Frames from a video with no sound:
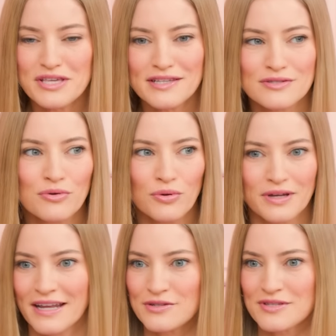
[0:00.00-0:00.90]
this is cool.
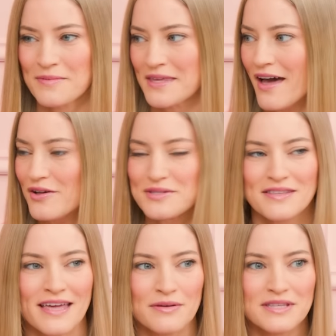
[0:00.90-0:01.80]
Can I do something else?
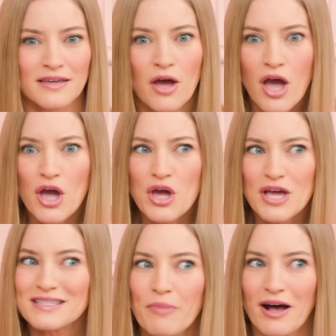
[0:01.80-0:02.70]
And then I was like,
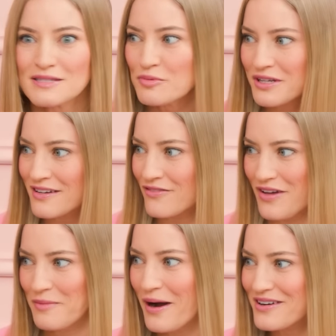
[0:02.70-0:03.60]
is it possible to get on
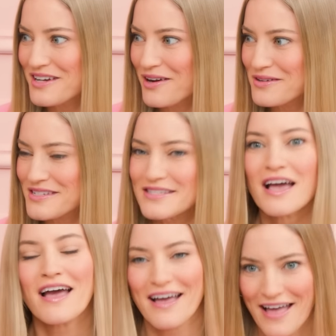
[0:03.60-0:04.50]
Vampire Diaries?
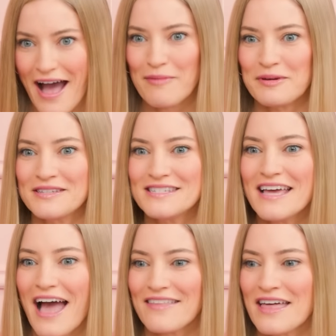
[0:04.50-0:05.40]
Happened.
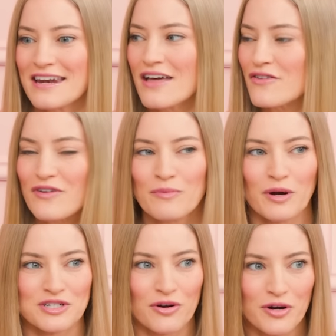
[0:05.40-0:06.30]
And then another friend
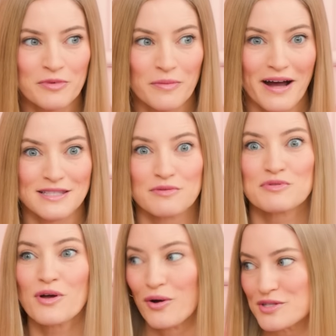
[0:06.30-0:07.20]
worked on Criminal Minds, which
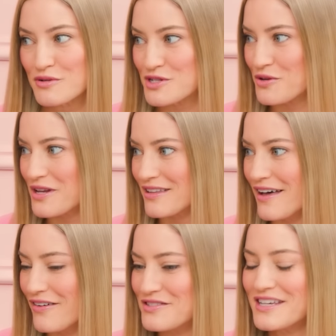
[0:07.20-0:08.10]
was also a show that I
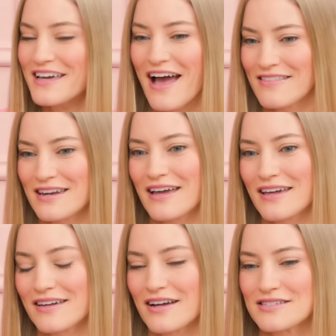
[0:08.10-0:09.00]
loved. And then
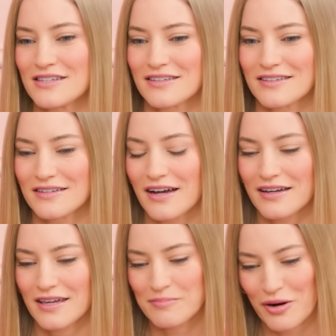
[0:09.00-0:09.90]
I got to
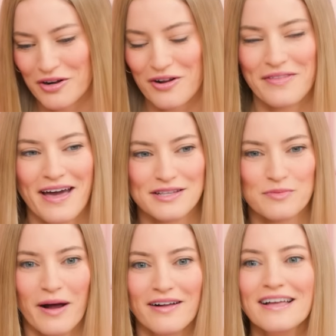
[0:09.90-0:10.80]
get murdered on that as
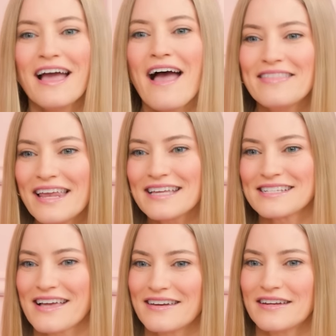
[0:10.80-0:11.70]
well. And then I
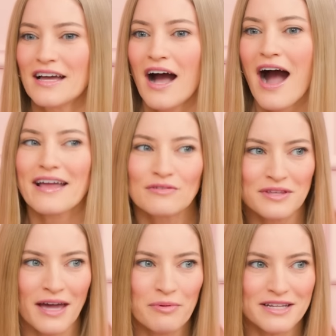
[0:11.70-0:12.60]
decided I don't
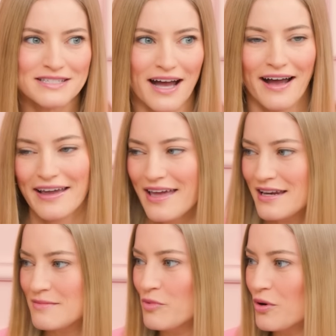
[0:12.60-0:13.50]
think I want to die
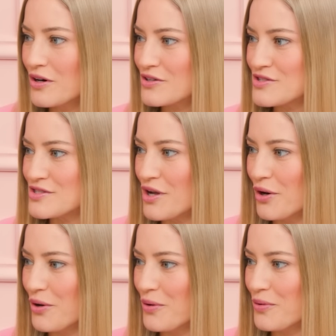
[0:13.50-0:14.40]
anymore.
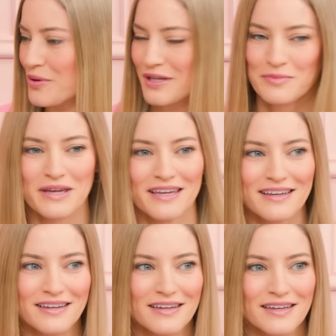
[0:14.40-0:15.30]
So can we